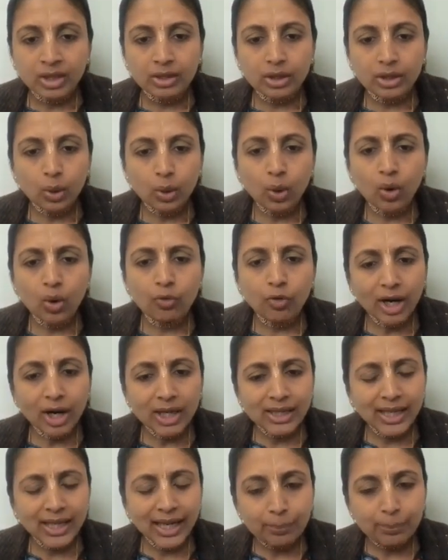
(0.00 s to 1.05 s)
No
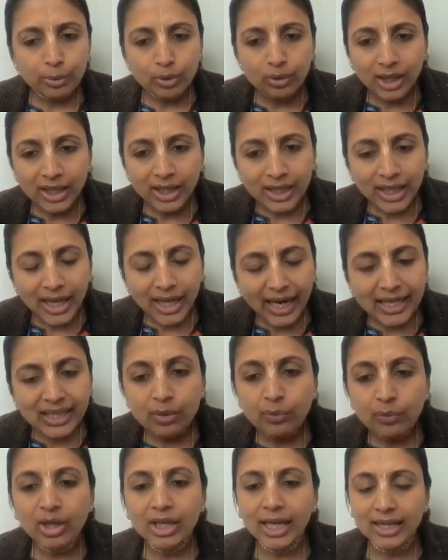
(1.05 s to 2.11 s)
one can protect
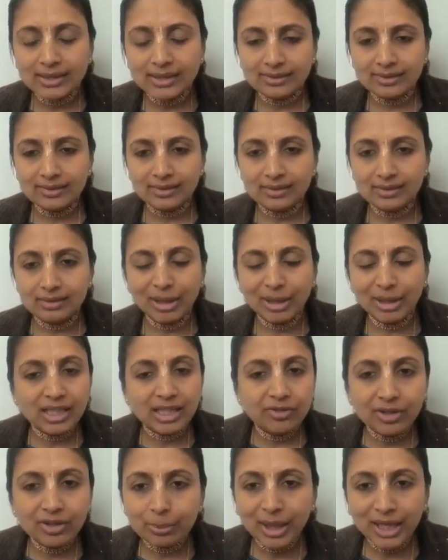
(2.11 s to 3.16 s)
anyone else by
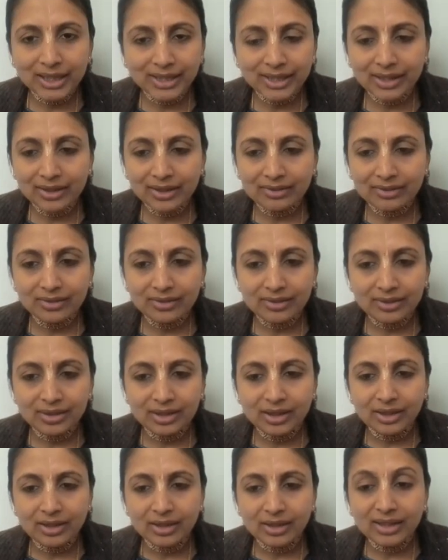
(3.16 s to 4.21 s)
giving maintenance.
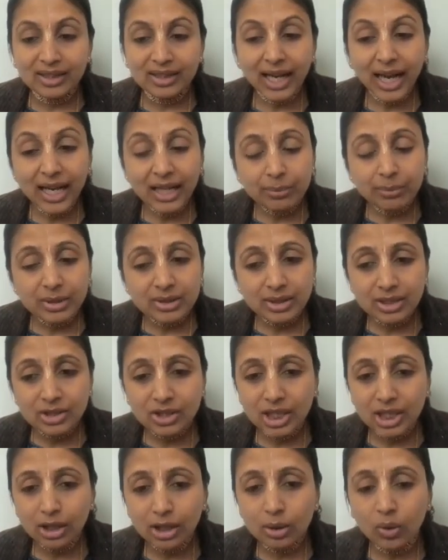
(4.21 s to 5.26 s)
Time is the
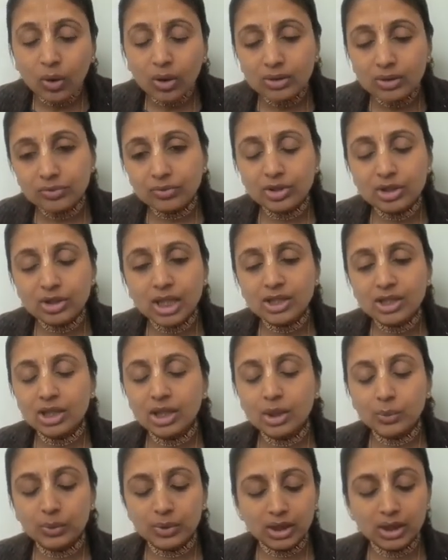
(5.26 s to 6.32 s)
general cause. Vishnu
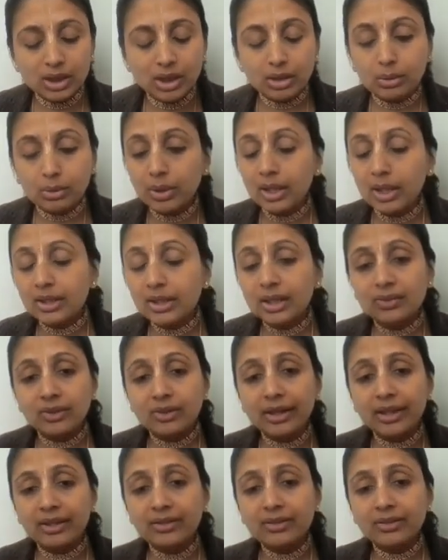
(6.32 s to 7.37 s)
Chakravarti Thakura, he
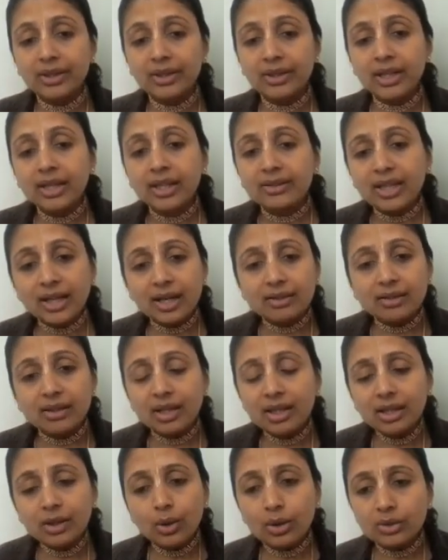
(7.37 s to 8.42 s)
says, there are
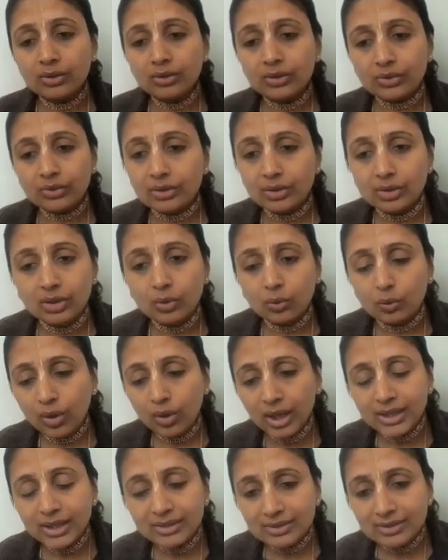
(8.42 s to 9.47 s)
three causes.
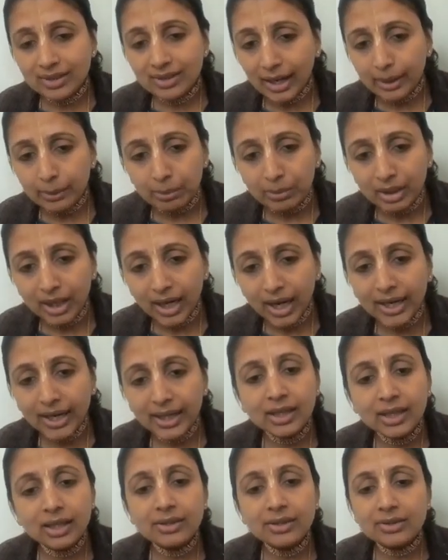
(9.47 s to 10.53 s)
One is time,
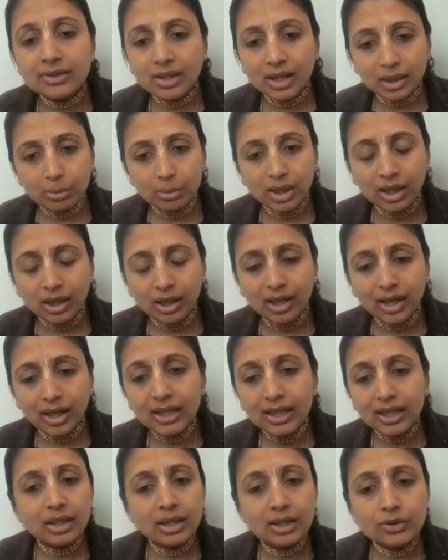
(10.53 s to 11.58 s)
another is karma,
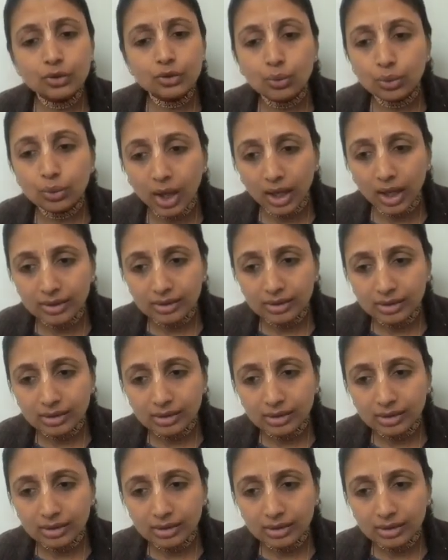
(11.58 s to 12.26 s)
another is guna.